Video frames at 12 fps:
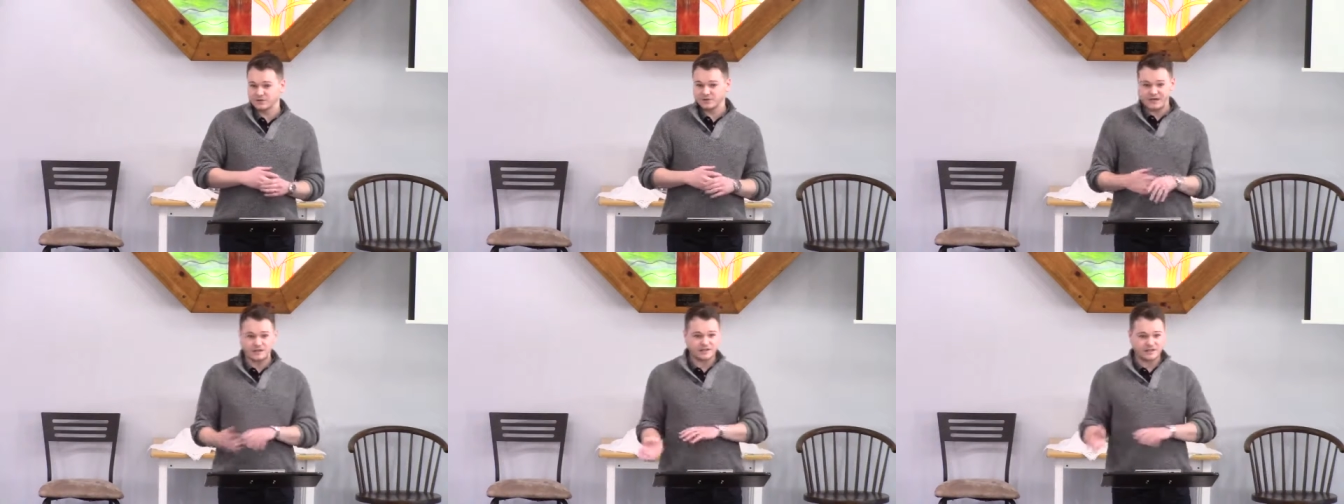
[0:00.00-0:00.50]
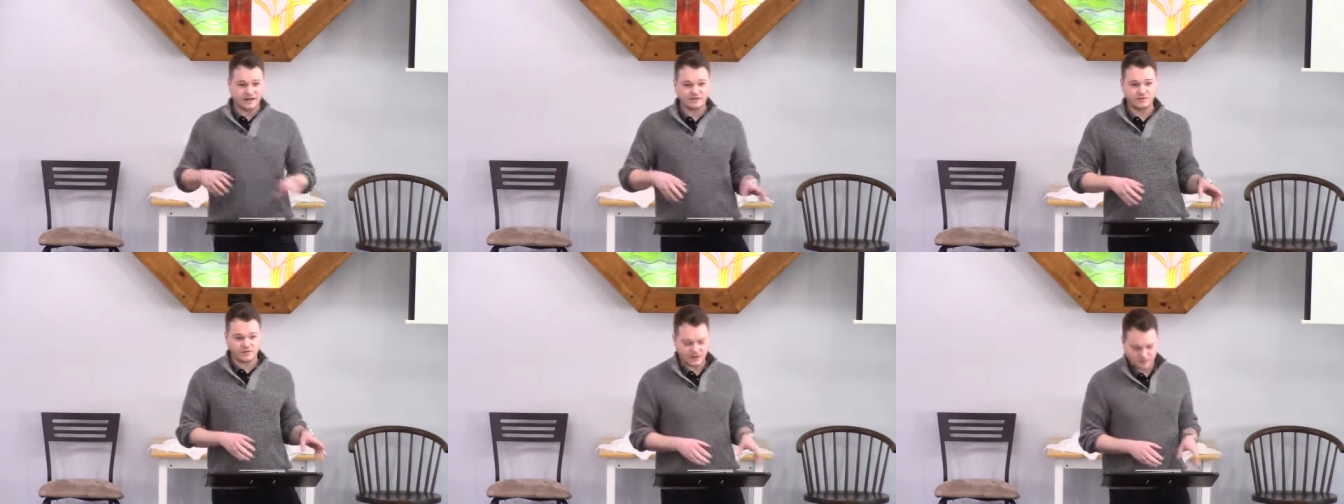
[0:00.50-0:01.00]
We've actually
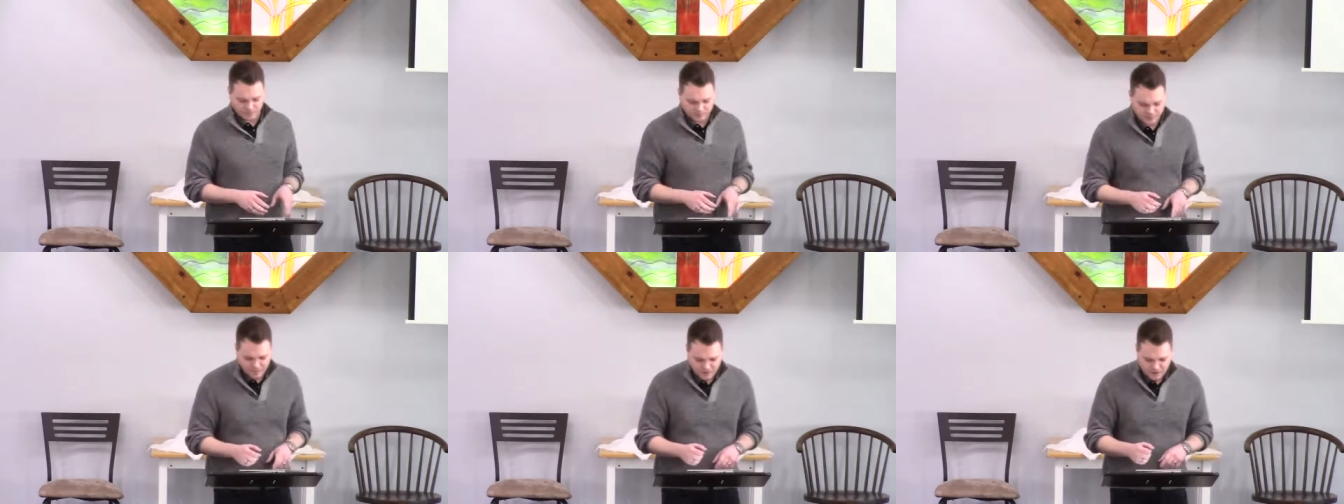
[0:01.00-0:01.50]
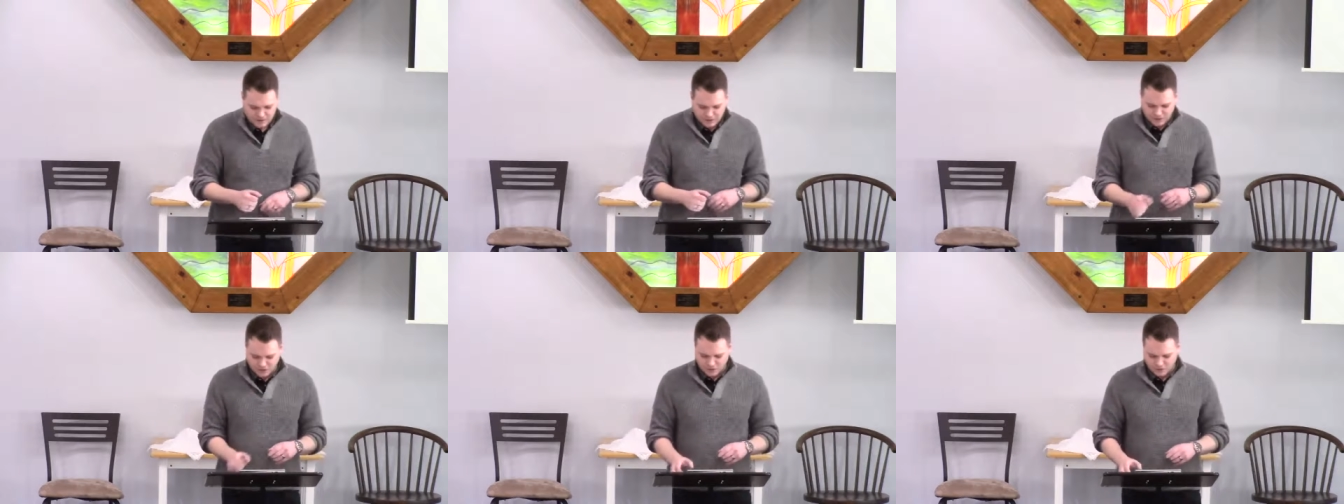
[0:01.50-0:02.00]
covered them
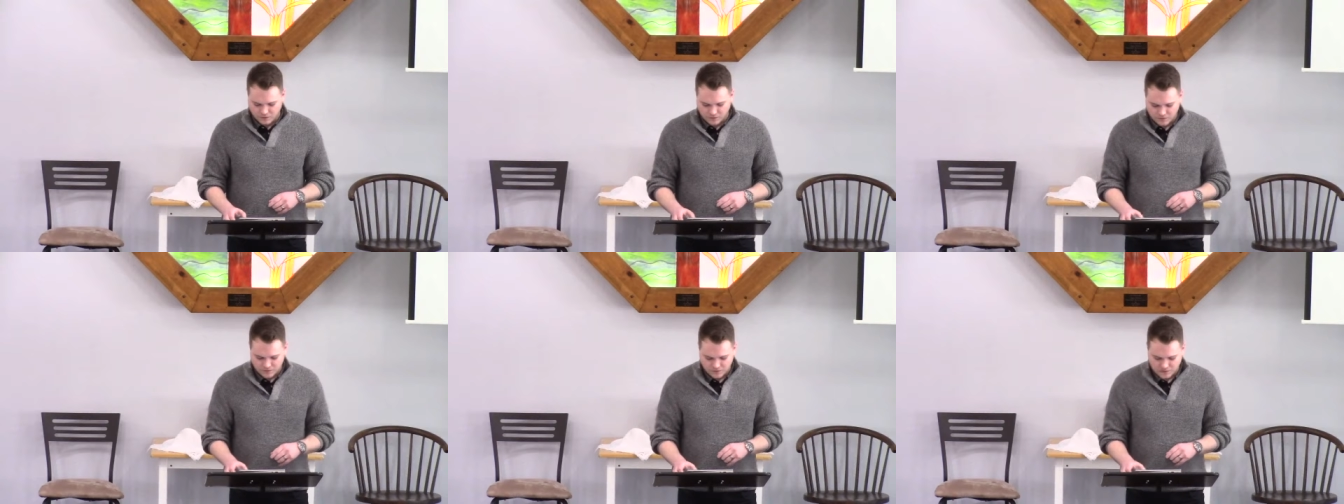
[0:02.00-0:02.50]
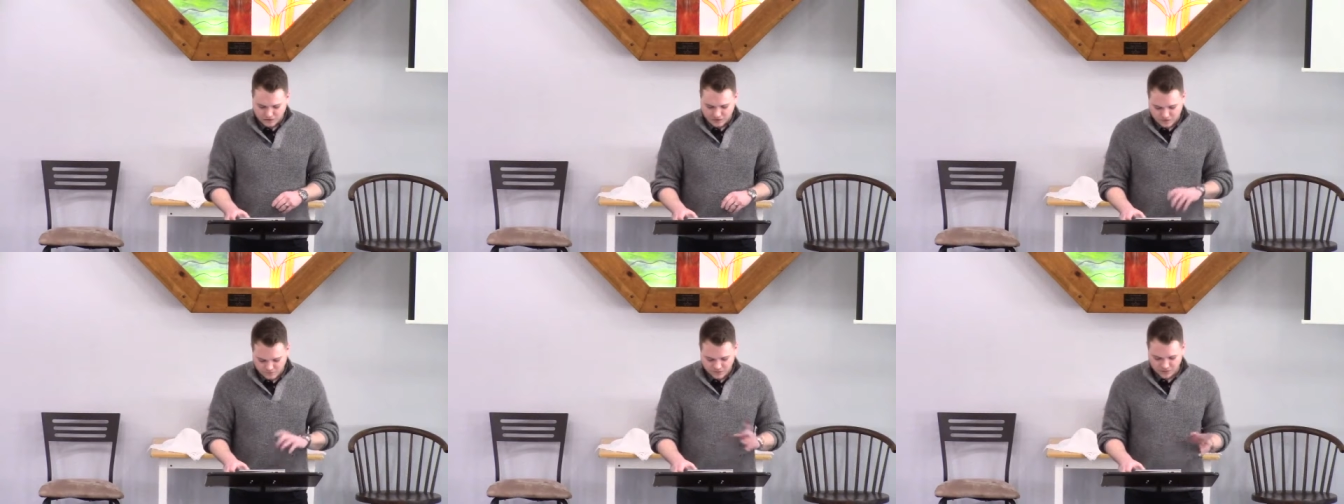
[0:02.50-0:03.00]
here,
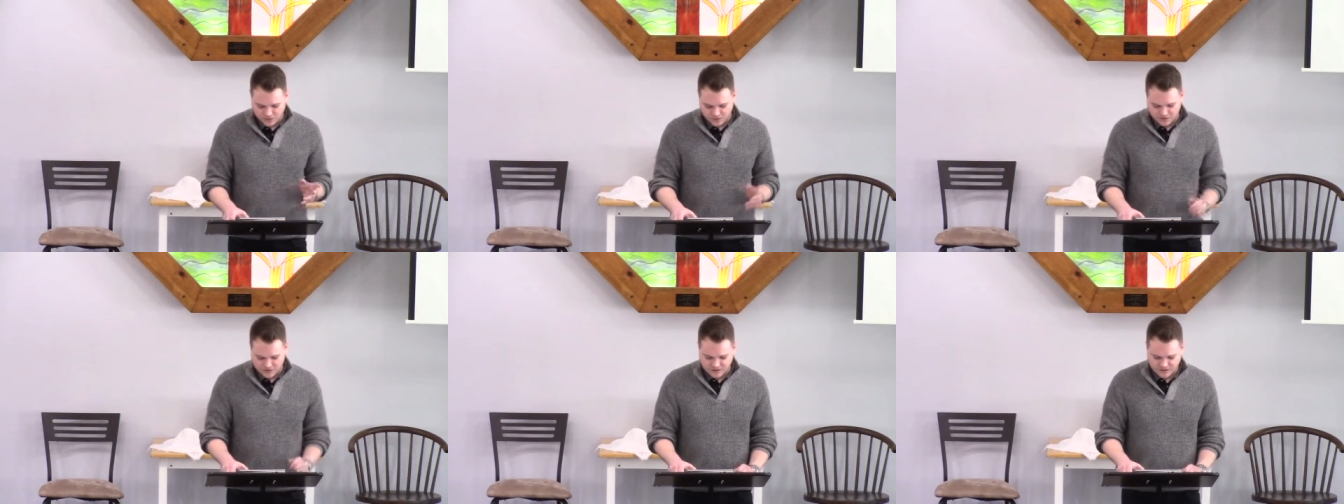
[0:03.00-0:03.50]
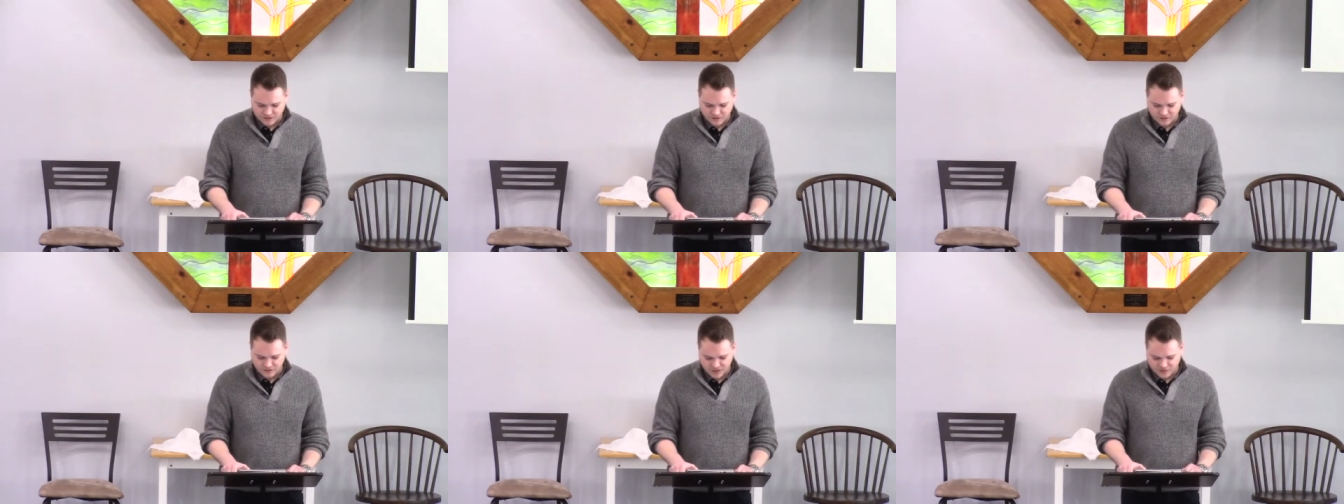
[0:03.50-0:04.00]
a few others.
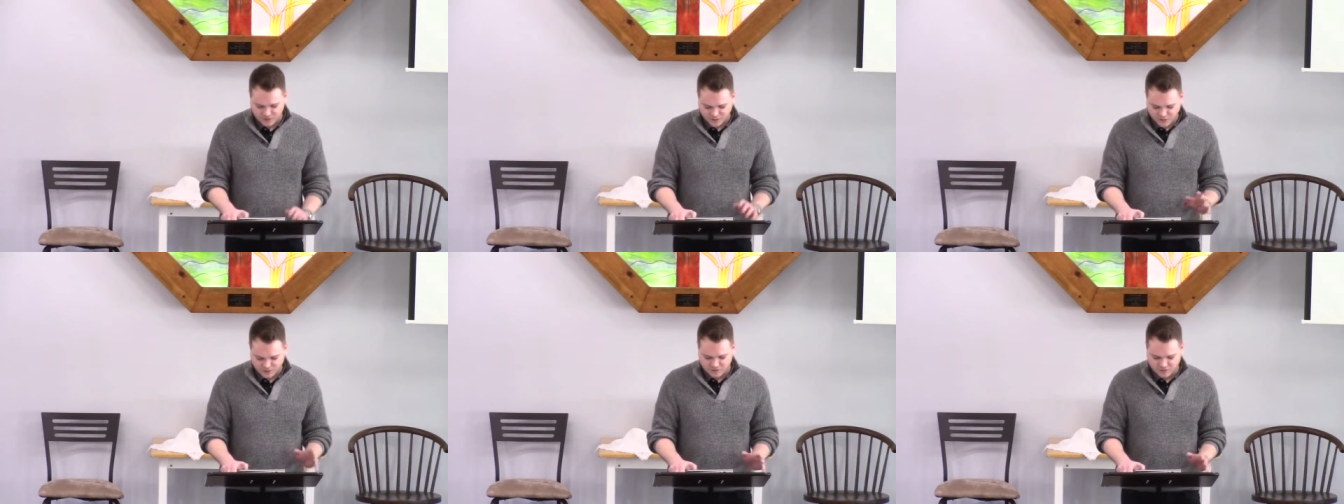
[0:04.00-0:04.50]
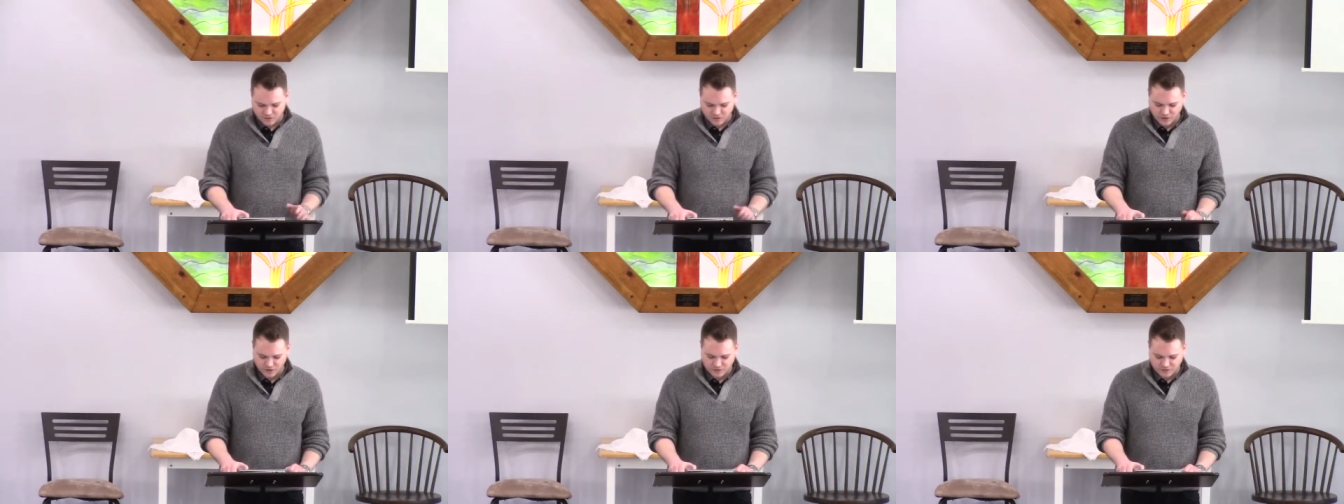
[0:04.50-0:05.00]
So I just want to review
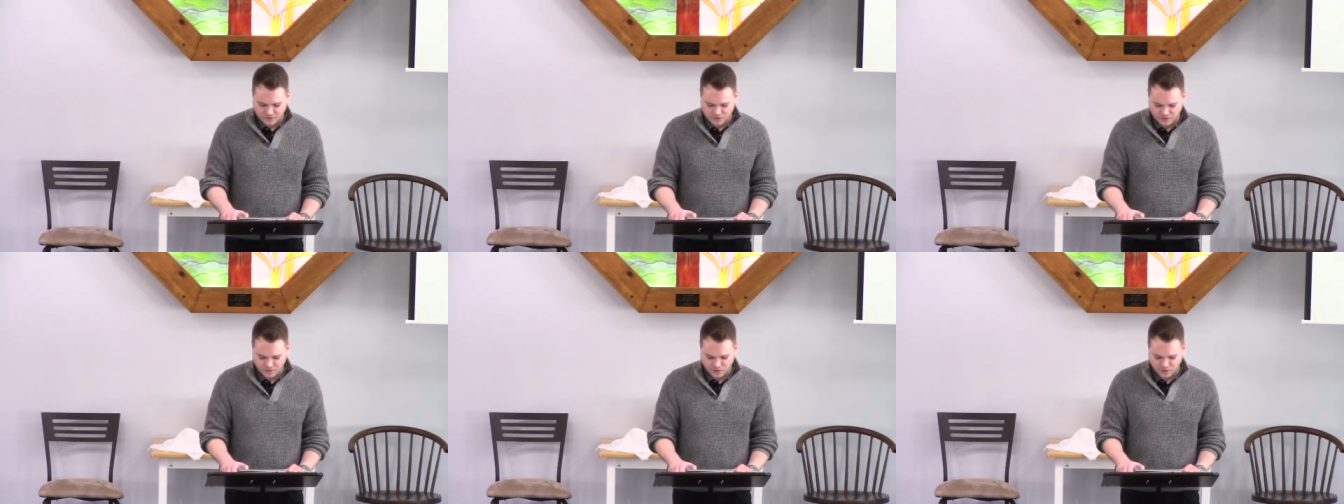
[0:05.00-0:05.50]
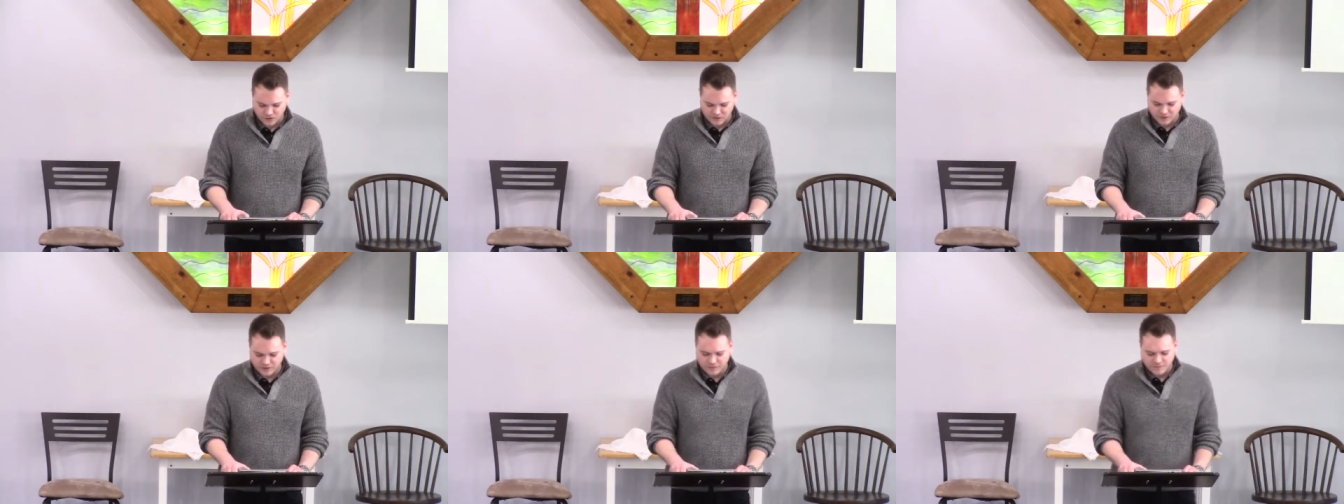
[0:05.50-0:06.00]
those
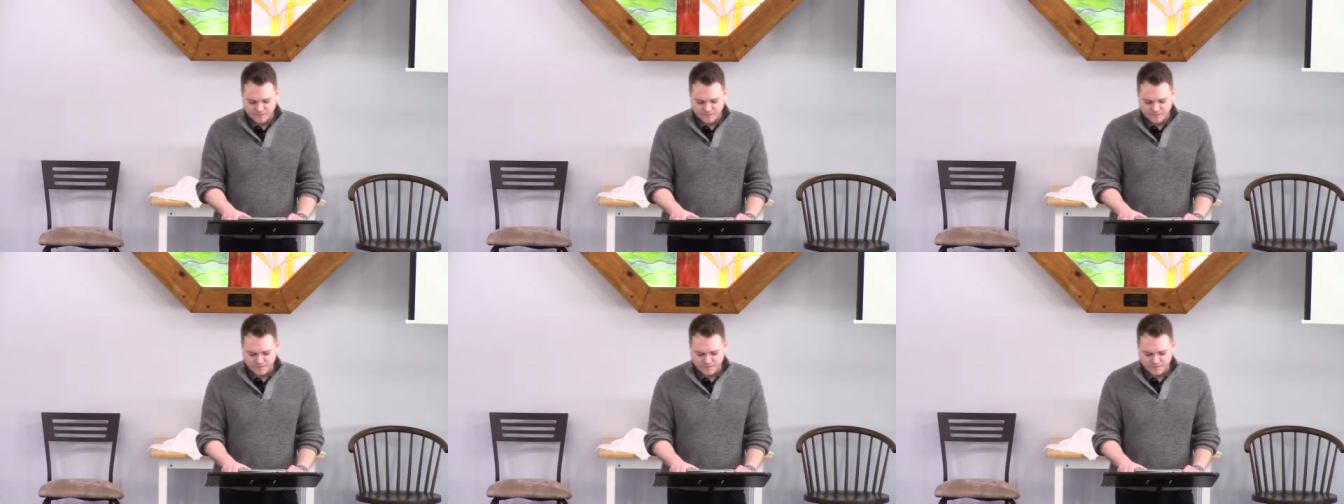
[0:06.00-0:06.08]
quickly.